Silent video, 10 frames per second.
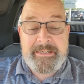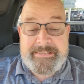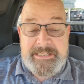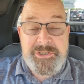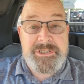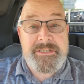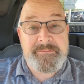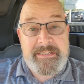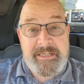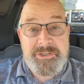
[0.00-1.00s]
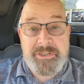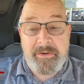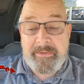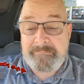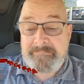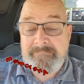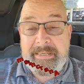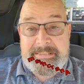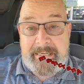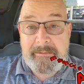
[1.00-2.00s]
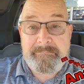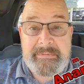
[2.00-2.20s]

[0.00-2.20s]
editions of the dictionary by date.